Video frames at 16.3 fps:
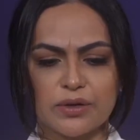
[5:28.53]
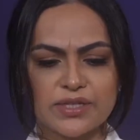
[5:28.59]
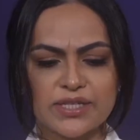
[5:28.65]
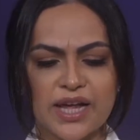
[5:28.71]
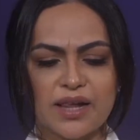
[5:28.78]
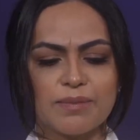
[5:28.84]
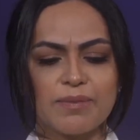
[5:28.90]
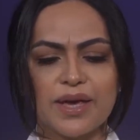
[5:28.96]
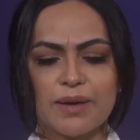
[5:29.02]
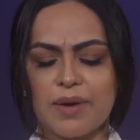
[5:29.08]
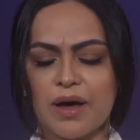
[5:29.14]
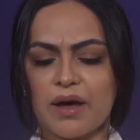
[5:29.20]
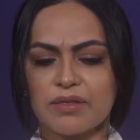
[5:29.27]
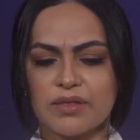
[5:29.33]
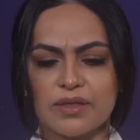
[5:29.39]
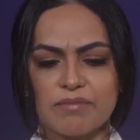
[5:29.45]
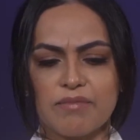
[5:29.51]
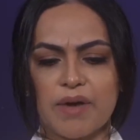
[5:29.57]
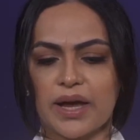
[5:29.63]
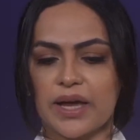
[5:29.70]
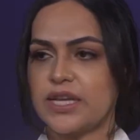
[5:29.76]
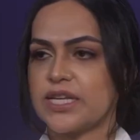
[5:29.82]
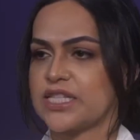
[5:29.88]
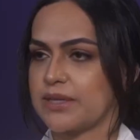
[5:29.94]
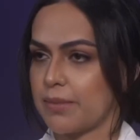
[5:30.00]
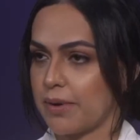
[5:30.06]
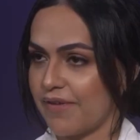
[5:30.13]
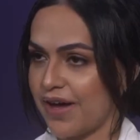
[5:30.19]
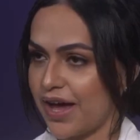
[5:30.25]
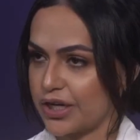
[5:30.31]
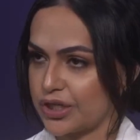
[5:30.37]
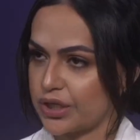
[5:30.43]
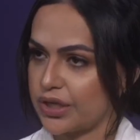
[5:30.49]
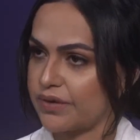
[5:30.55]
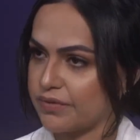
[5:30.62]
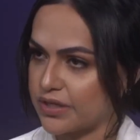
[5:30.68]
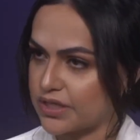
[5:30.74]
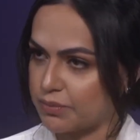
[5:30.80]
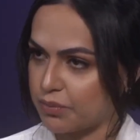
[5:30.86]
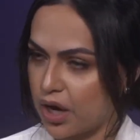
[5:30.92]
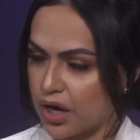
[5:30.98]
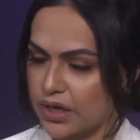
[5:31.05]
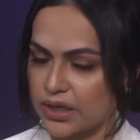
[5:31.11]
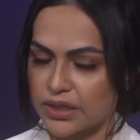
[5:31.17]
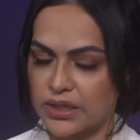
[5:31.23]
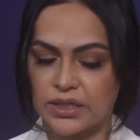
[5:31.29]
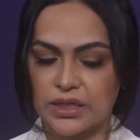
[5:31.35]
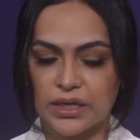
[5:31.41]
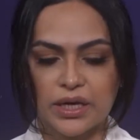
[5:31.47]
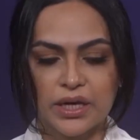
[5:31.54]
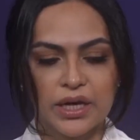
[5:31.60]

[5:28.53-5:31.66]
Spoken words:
tell me about the mechanism of action of this product.